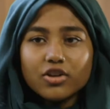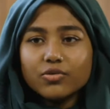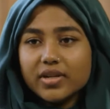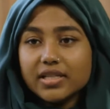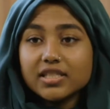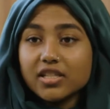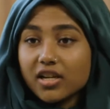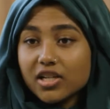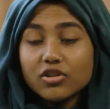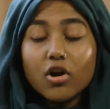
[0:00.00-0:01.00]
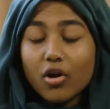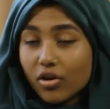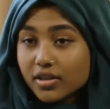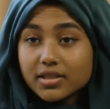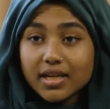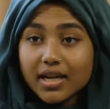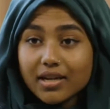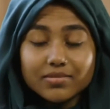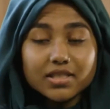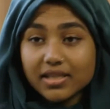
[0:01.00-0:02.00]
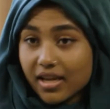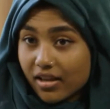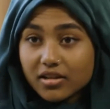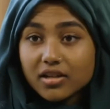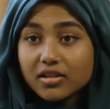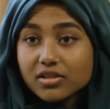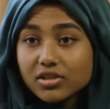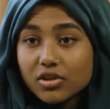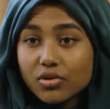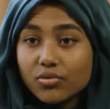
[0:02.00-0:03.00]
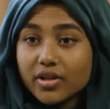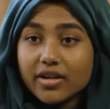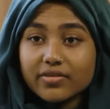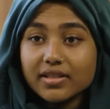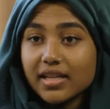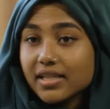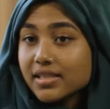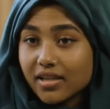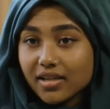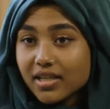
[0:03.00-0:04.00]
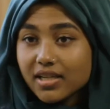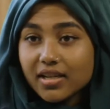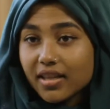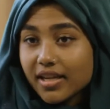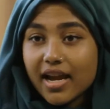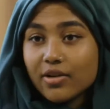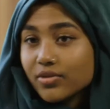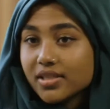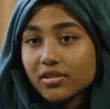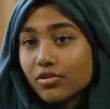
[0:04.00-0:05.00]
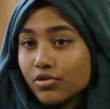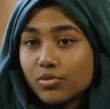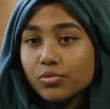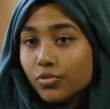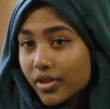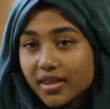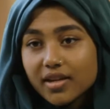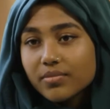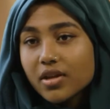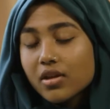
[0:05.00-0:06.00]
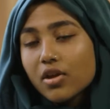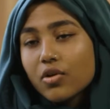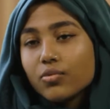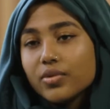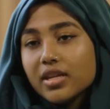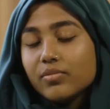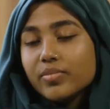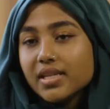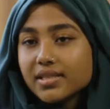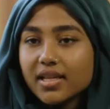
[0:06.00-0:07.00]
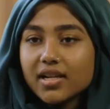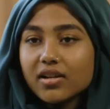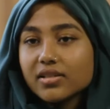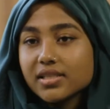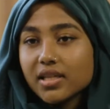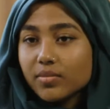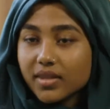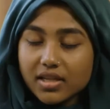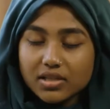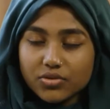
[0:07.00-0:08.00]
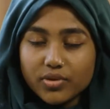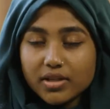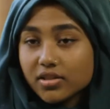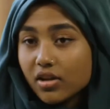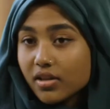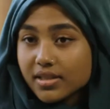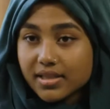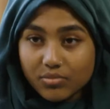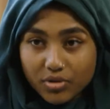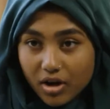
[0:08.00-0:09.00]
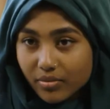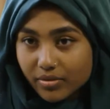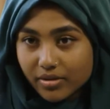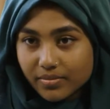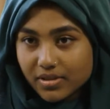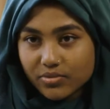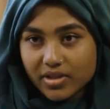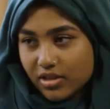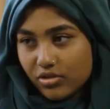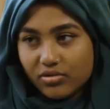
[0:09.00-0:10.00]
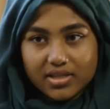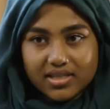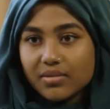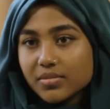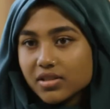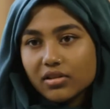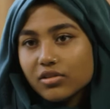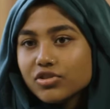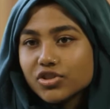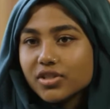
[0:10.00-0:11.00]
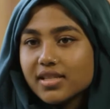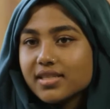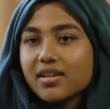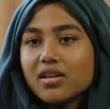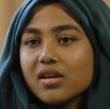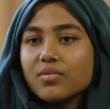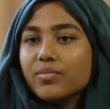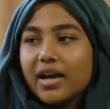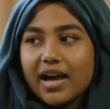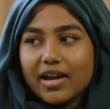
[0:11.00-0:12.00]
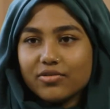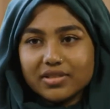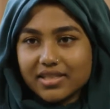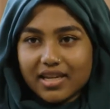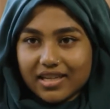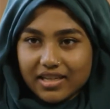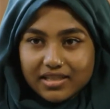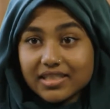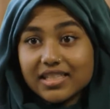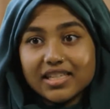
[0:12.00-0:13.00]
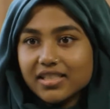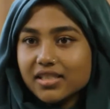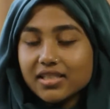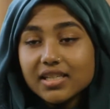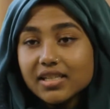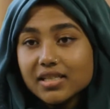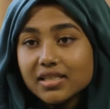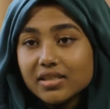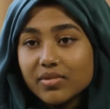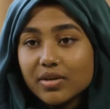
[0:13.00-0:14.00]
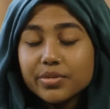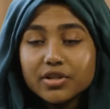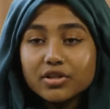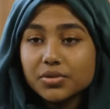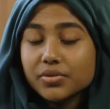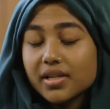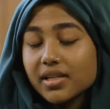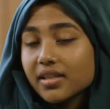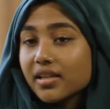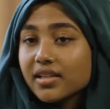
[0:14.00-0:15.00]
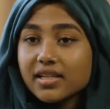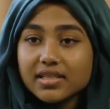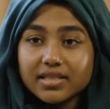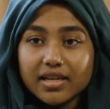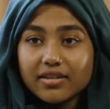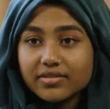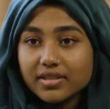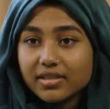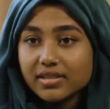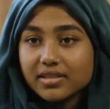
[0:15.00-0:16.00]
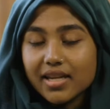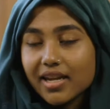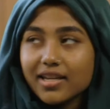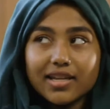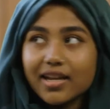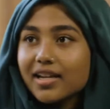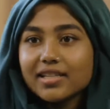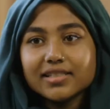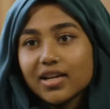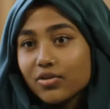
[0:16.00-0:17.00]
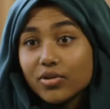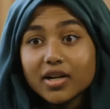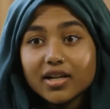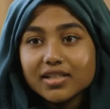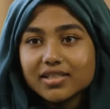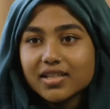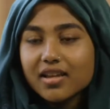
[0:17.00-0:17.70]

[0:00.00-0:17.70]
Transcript: We studied all the time together, so whatever they studied, like I was in the room with them. We pieced it on the same things, we saw the same problems, we knew the same solutions, but I was getting C's and D's, and my peers were getting like 97s, 89s at worst.